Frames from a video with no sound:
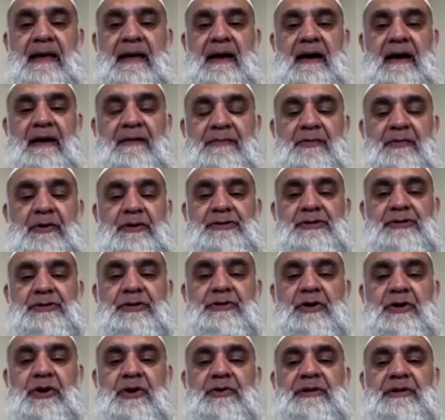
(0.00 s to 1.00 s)
Of course,
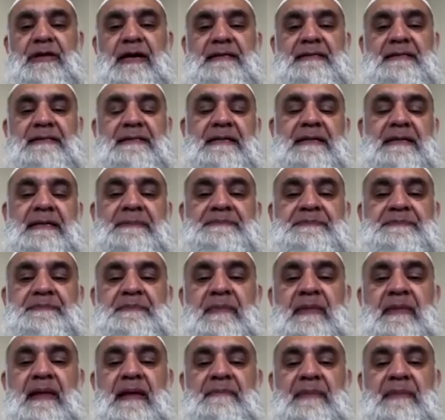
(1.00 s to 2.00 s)
you know that um,
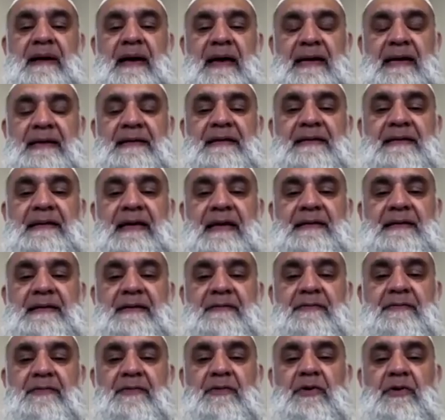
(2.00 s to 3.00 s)
by
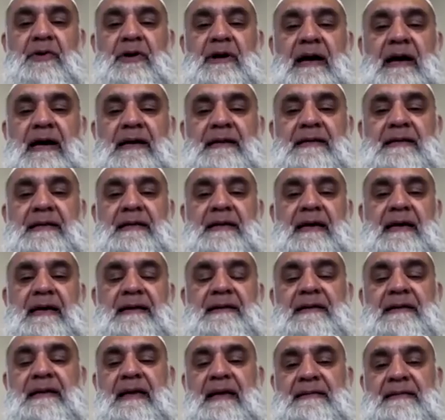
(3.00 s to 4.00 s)
1894, Gandhi
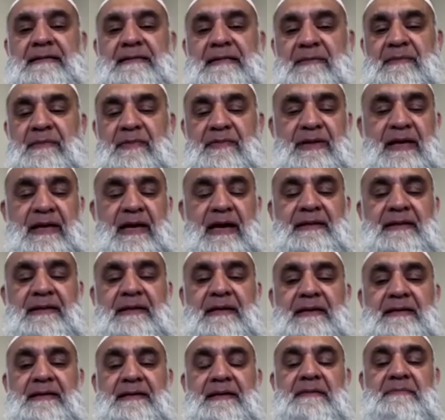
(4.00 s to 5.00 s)
and, and some of the
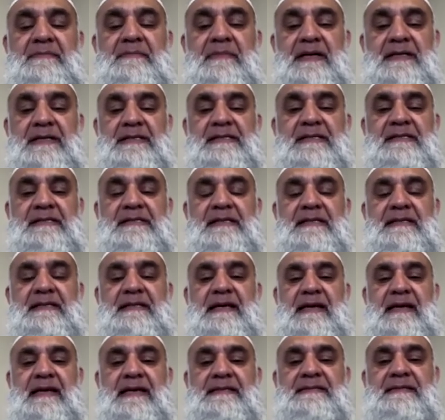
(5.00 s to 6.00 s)
other Indian merchants in
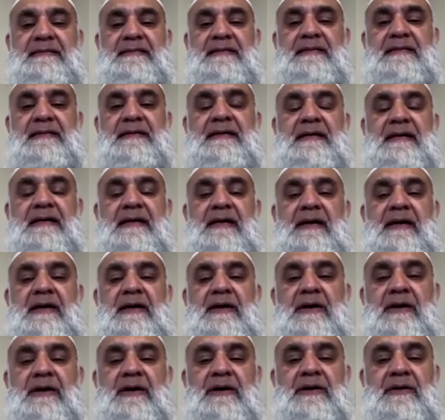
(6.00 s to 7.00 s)
the area
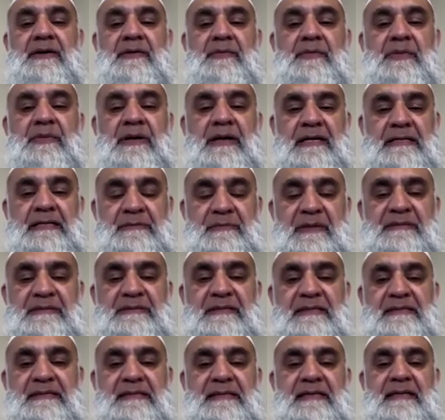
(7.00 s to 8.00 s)
uh, were
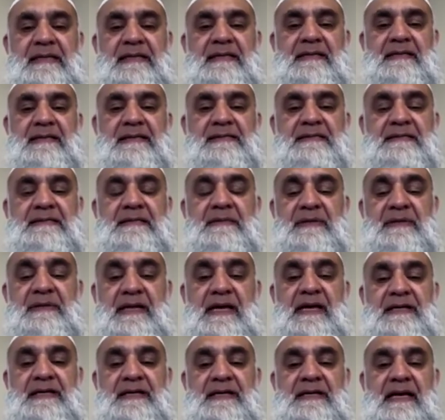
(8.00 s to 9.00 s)
experiencing
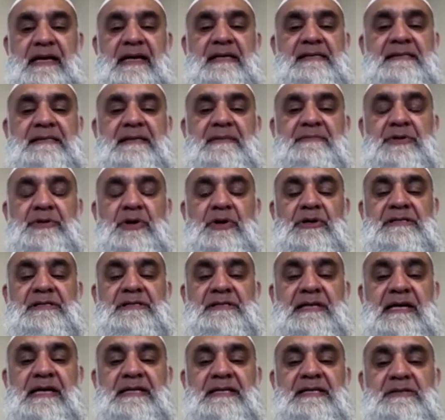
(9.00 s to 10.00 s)
discrimination as the broader
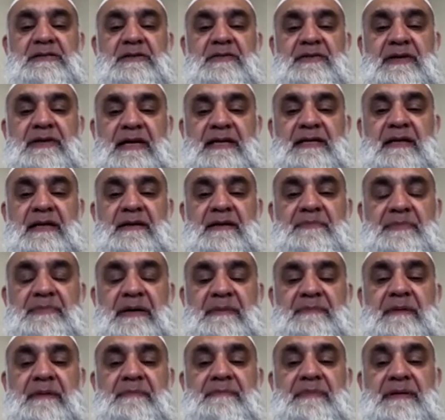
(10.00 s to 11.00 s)
sections of the Indian
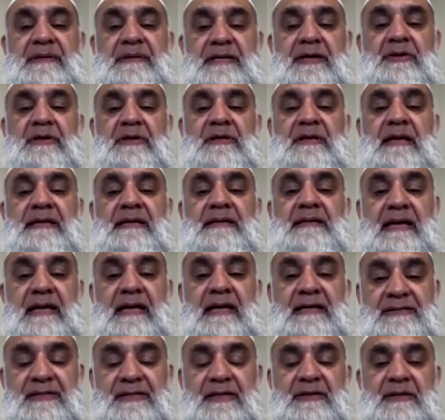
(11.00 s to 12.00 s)
people, particularly the
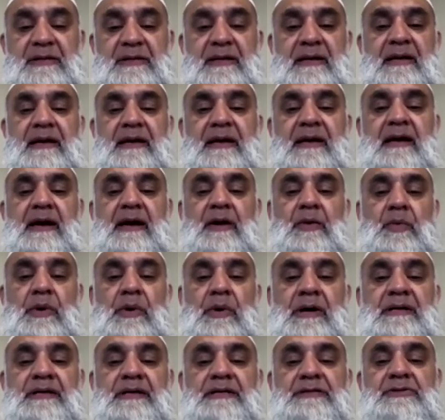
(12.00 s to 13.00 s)
indentured uh,
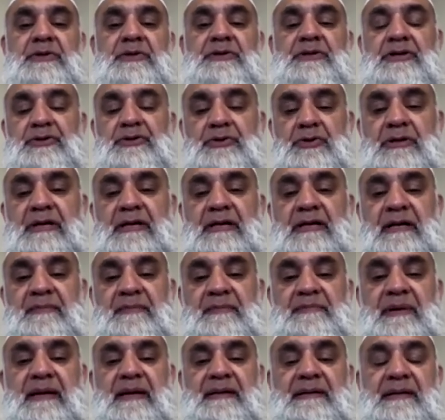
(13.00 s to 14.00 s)
workers on the
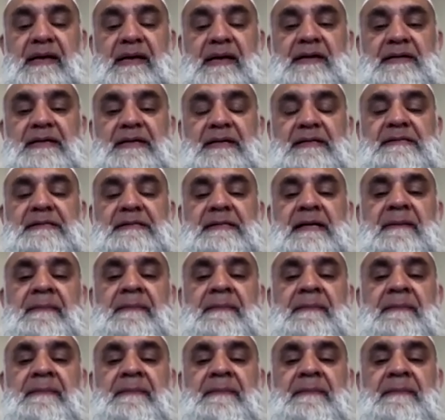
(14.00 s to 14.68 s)
sugarcane plantations.